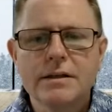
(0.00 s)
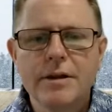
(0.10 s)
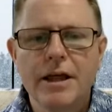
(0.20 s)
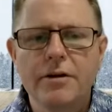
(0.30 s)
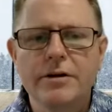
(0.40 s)

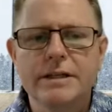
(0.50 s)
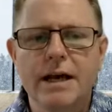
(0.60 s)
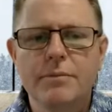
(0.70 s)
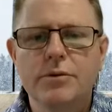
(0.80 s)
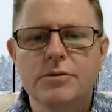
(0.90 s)
Some of the other
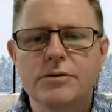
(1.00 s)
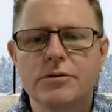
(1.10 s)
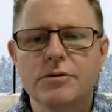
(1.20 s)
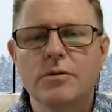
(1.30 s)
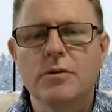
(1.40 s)
examples
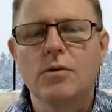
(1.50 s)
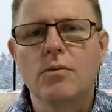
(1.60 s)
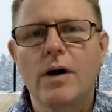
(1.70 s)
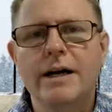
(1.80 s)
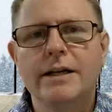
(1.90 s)

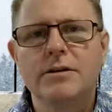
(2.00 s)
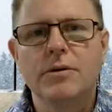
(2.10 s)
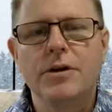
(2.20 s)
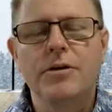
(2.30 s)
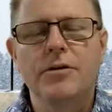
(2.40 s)
or ways
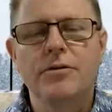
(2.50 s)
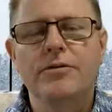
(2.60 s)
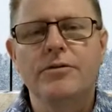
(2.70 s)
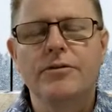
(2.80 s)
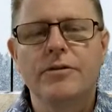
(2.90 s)
that we
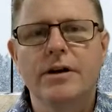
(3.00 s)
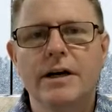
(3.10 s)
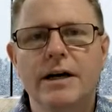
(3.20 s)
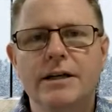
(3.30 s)
use